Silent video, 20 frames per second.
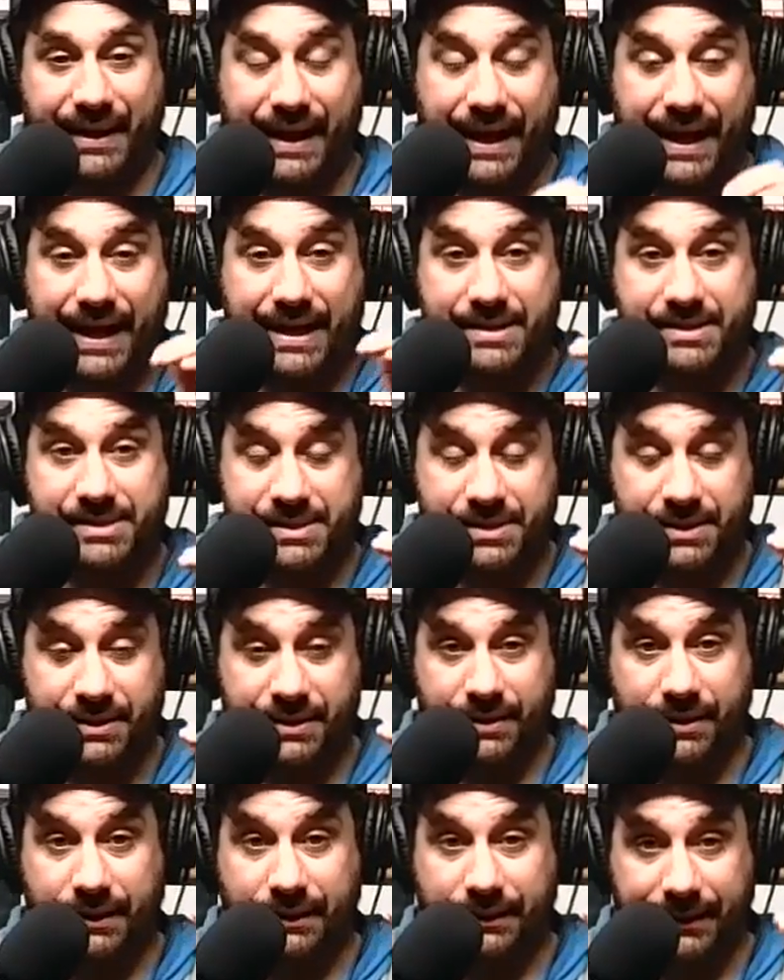that has
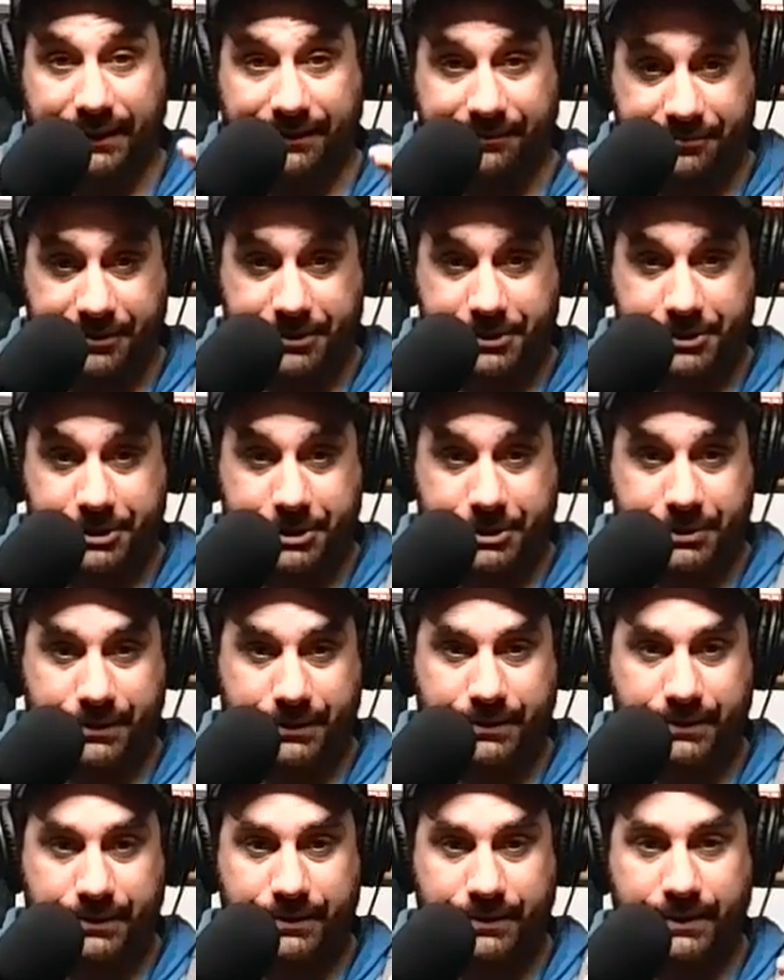leverage
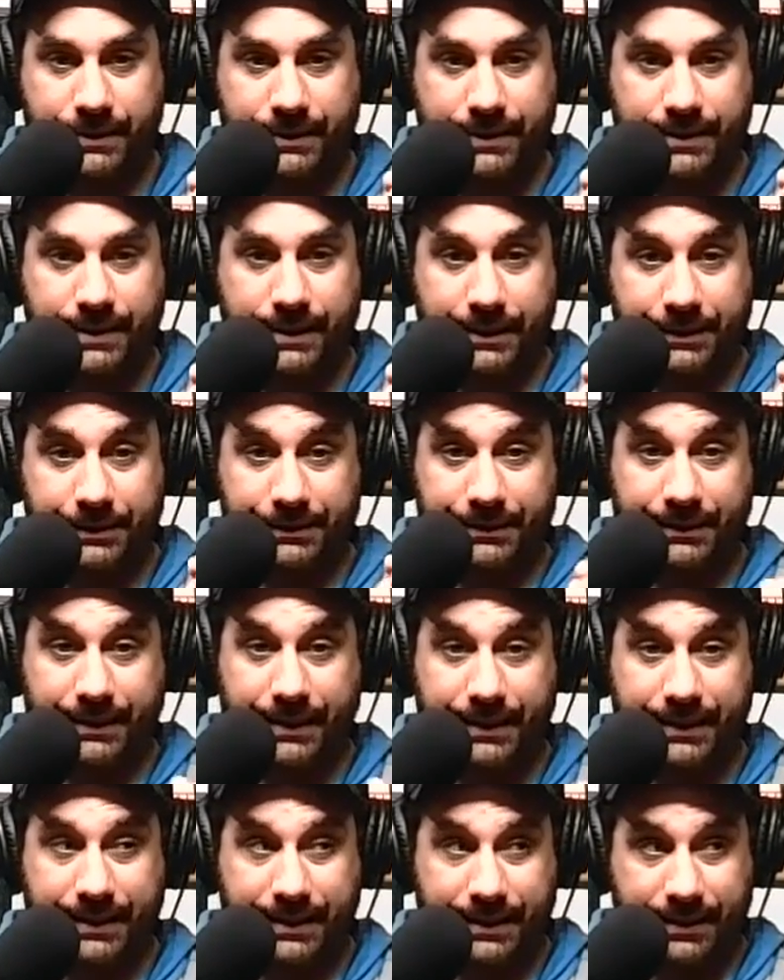and you're
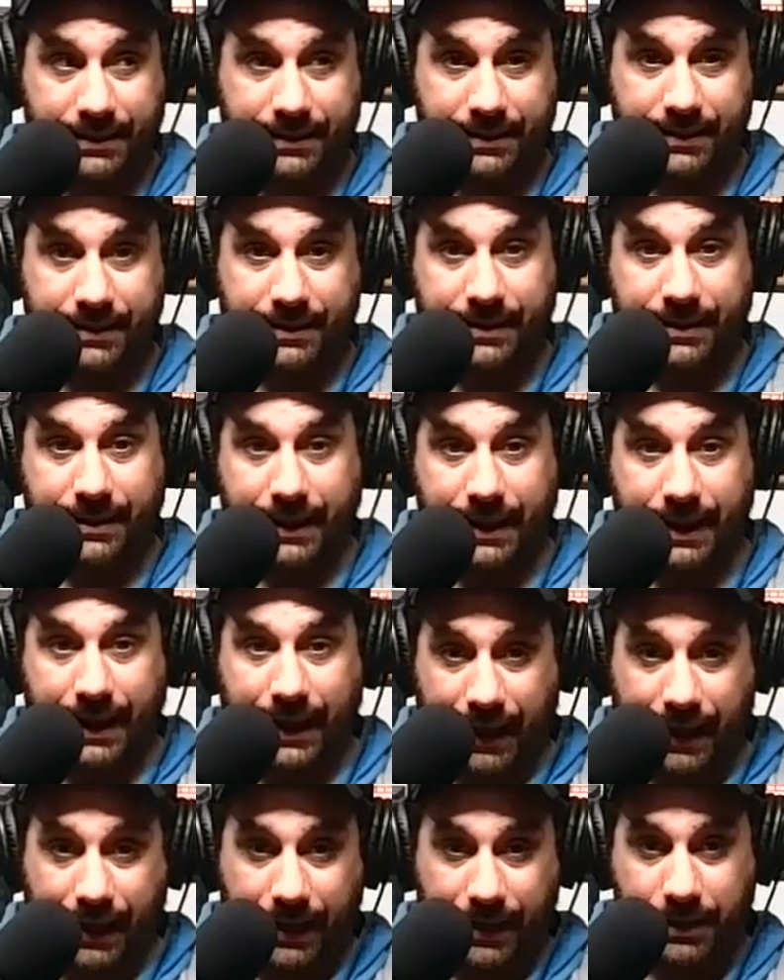like,
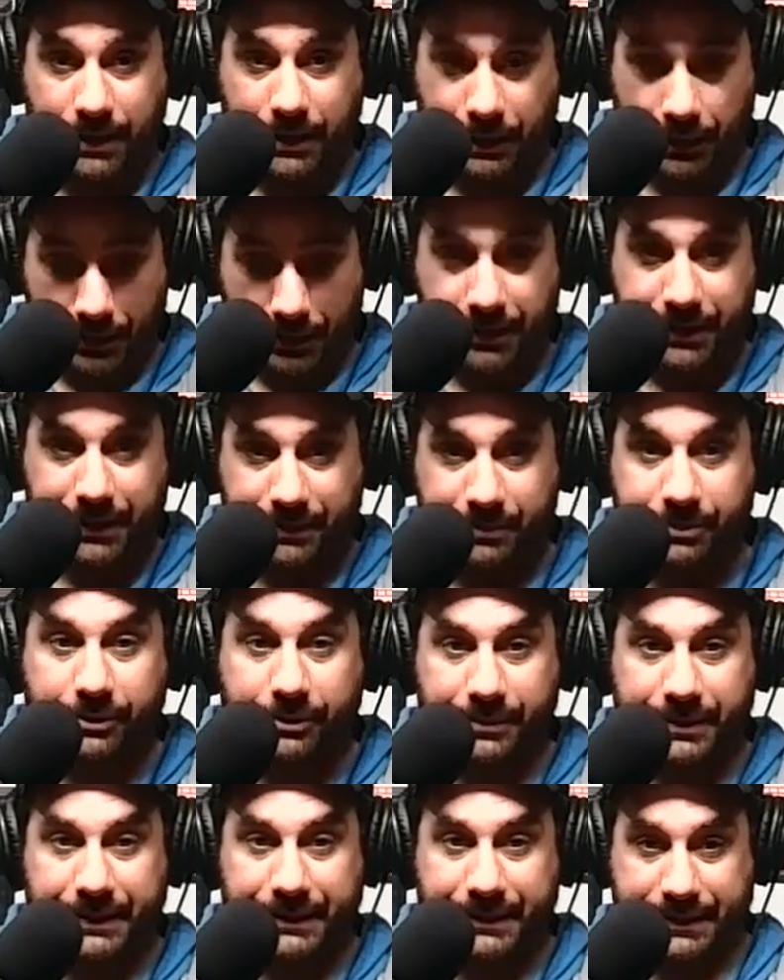you're going to
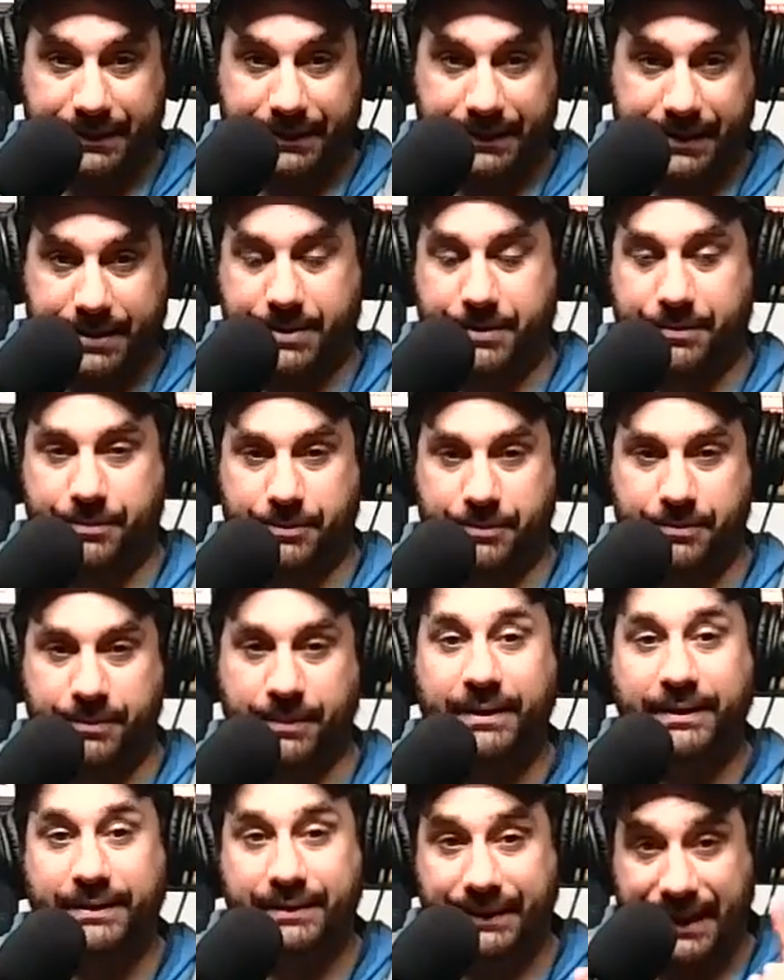put me in that locker room.
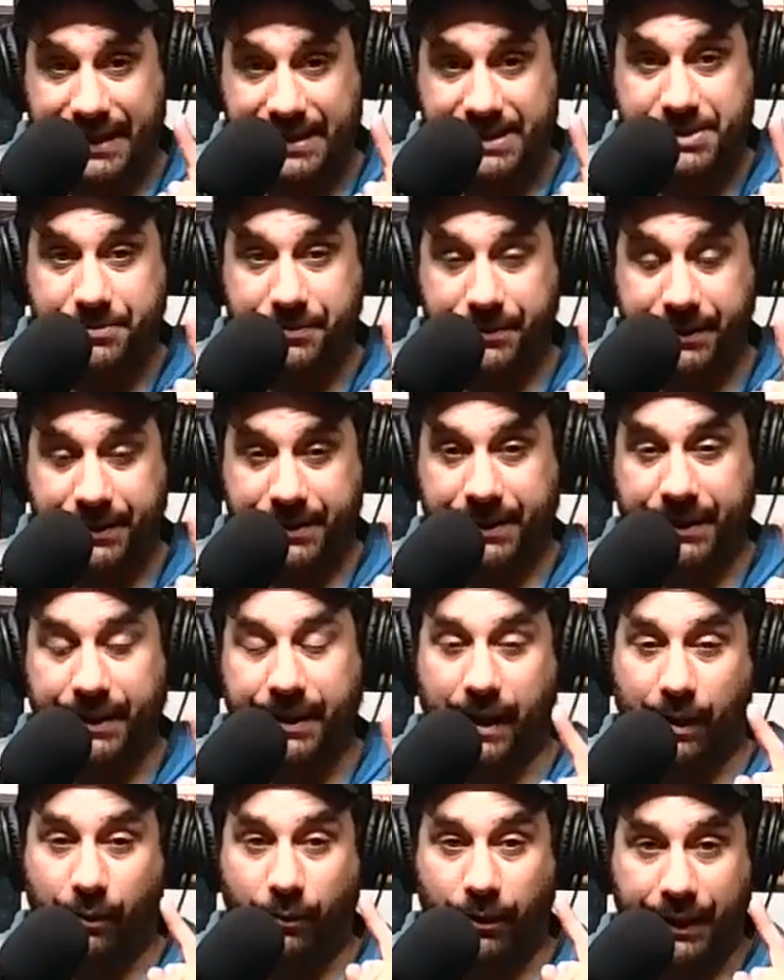Last week,
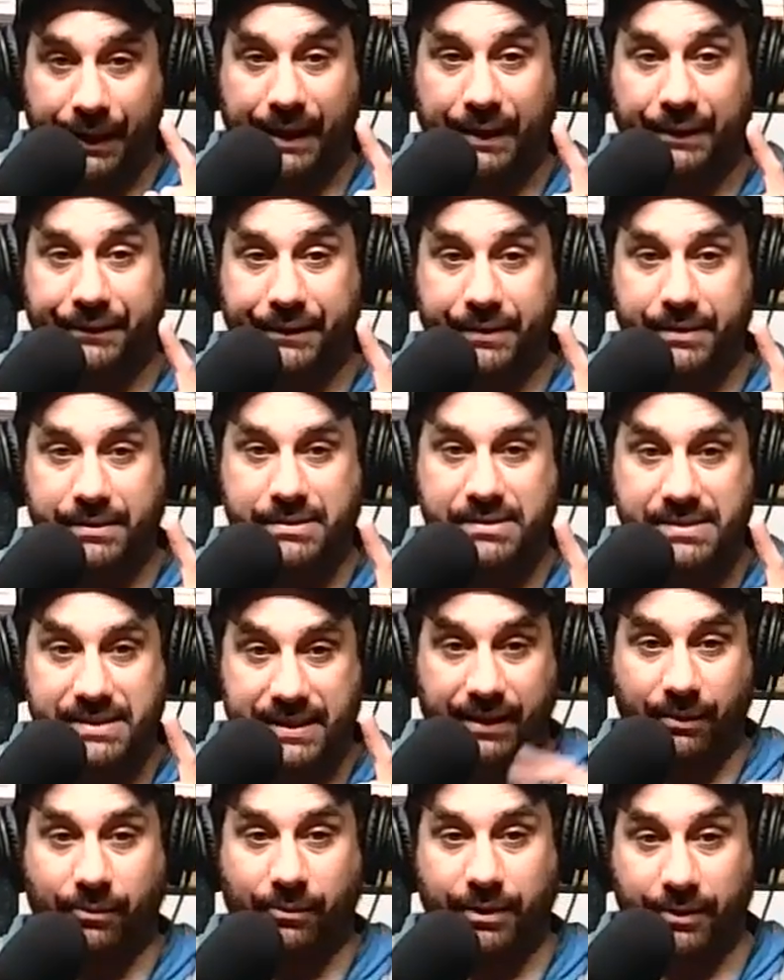I went out there and
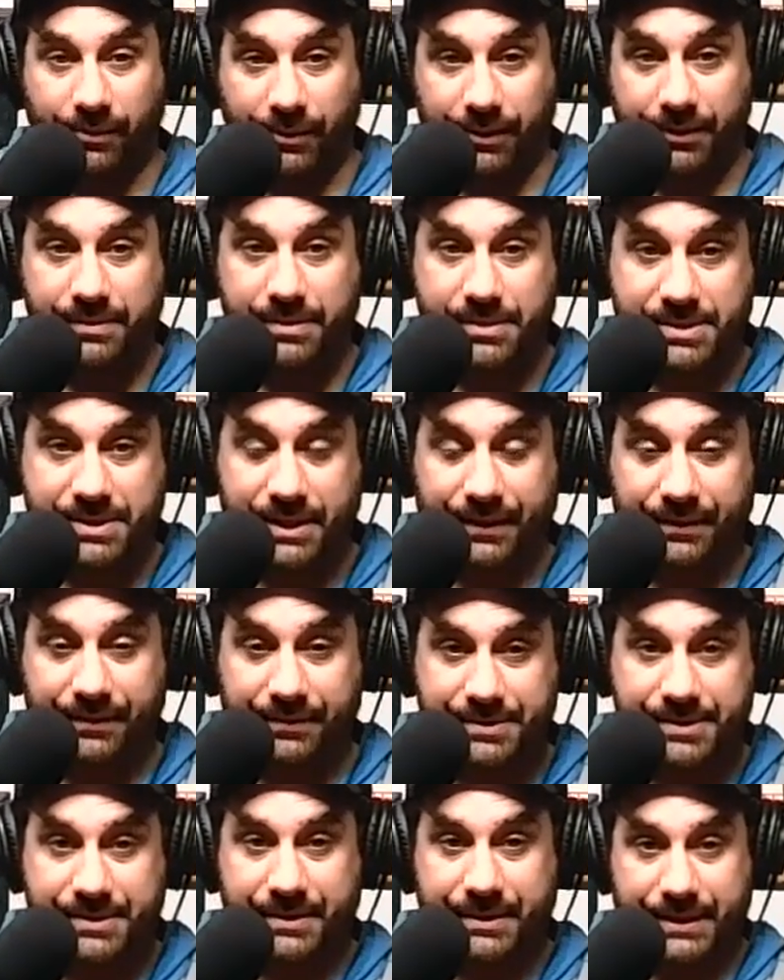said I want to wear these
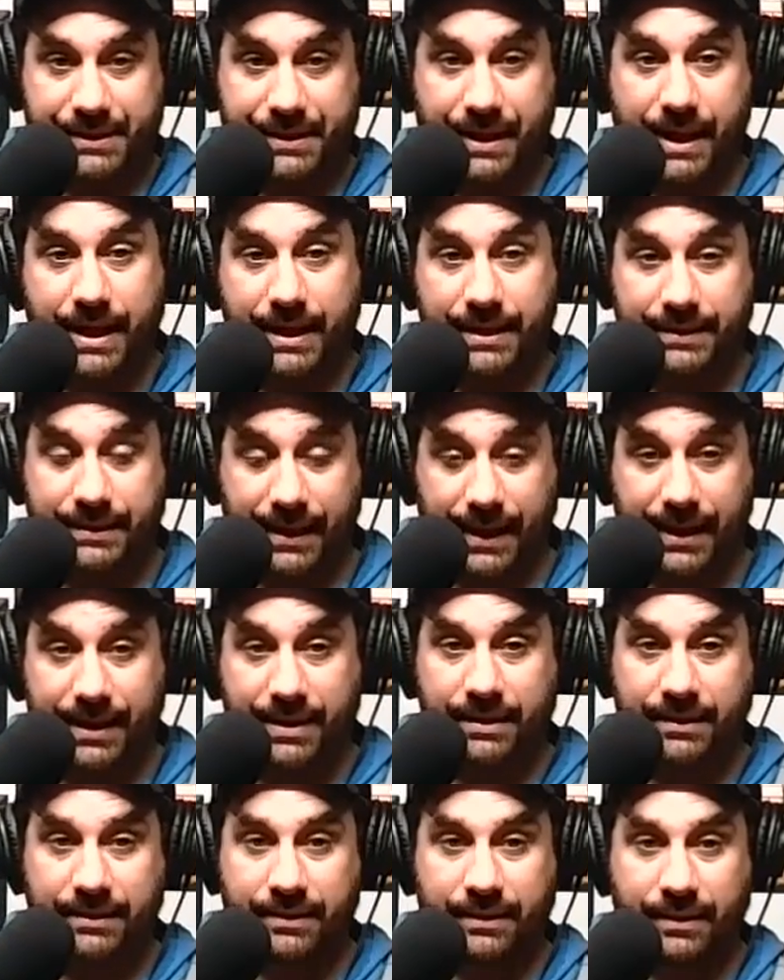colors to the day I
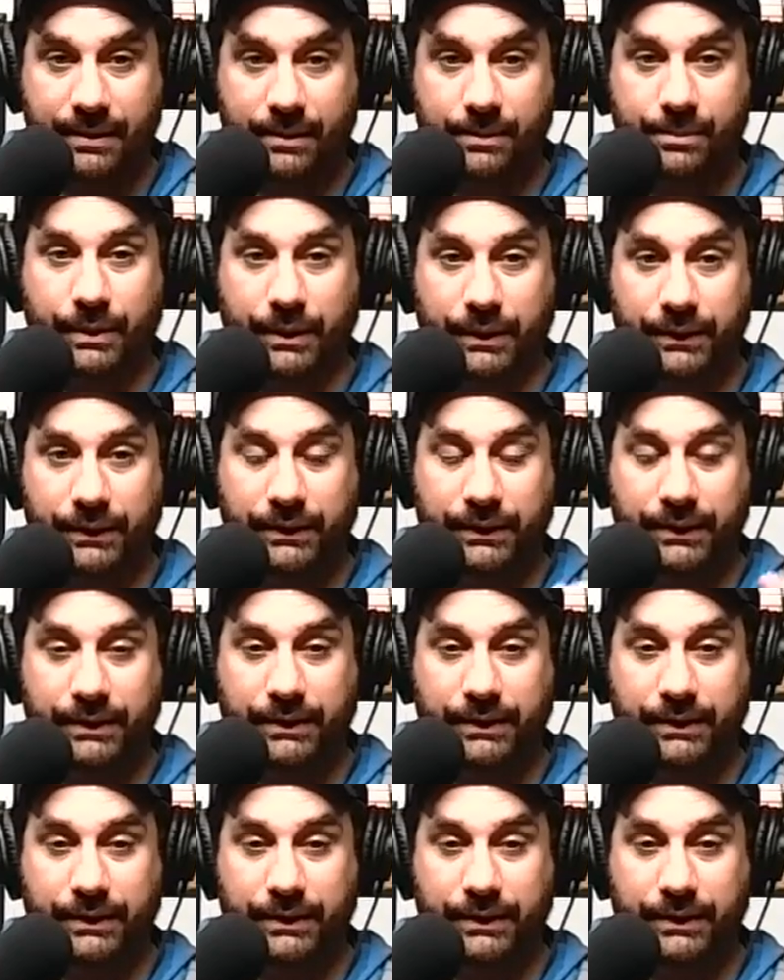die. But